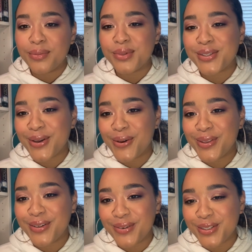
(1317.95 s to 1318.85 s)
So the
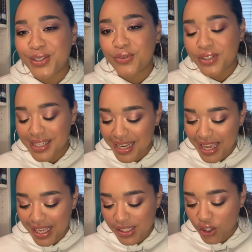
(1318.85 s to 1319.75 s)
devotional for
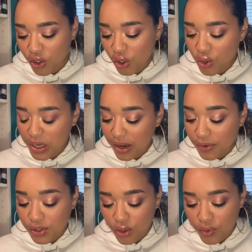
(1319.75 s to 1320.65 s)
today is, a girl who
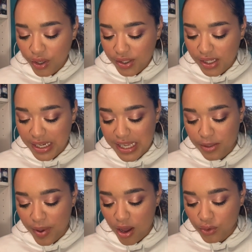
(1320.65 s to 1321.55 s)
covers over her sin is
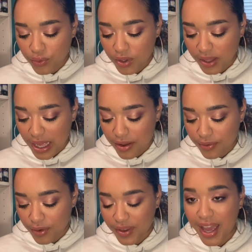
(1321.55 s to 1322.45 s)
bound for a life
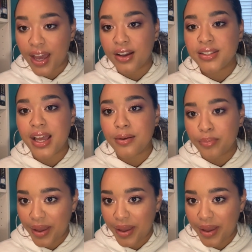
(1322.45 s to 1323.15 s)
of chaos and